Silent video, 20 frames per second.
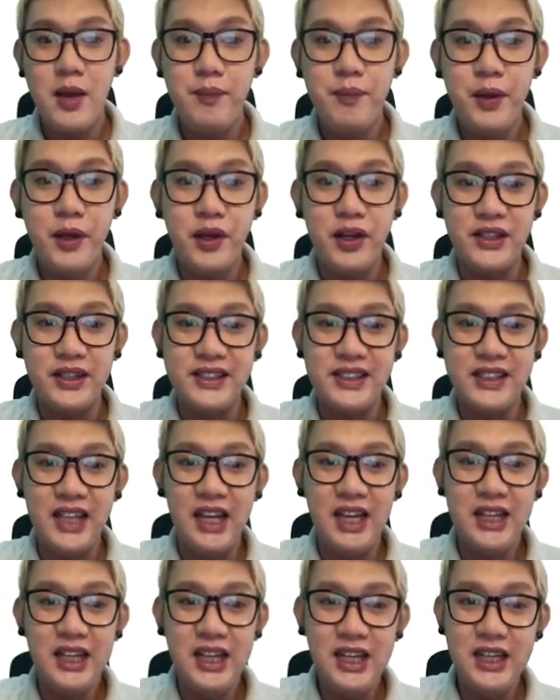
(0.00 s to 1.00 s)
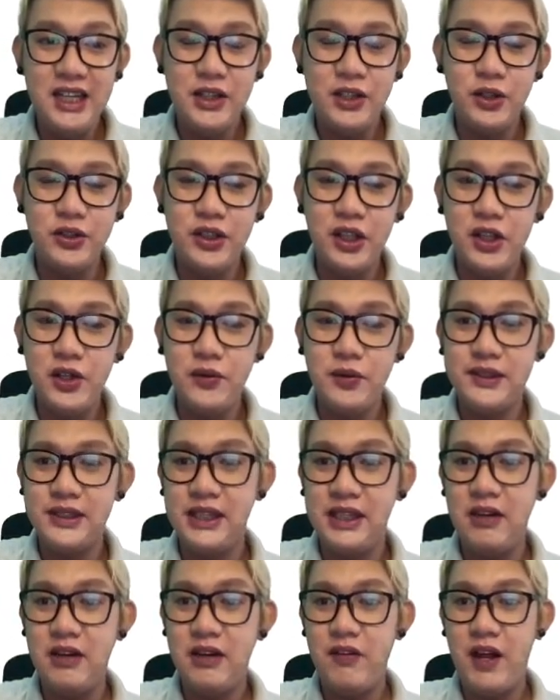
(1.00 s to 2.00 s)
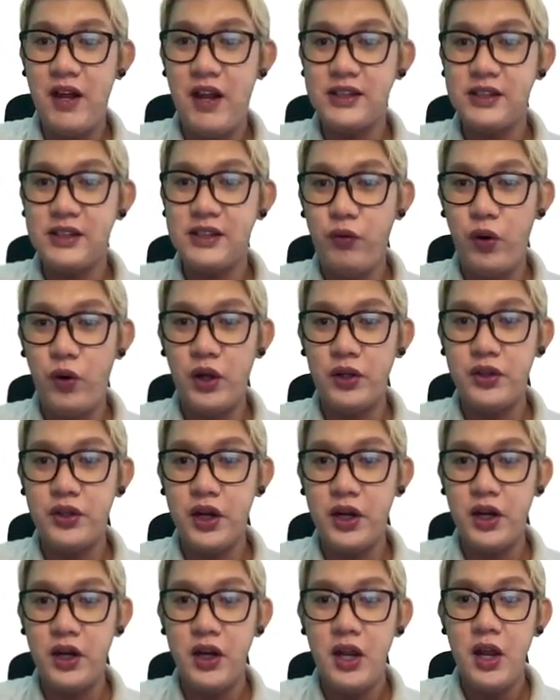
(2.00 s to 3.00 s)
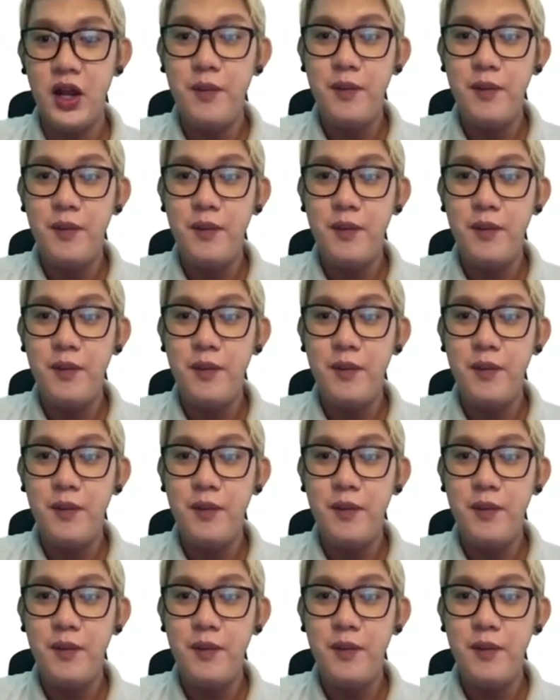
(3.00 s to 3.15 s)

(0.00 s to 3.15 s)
because they need continuous influx of water,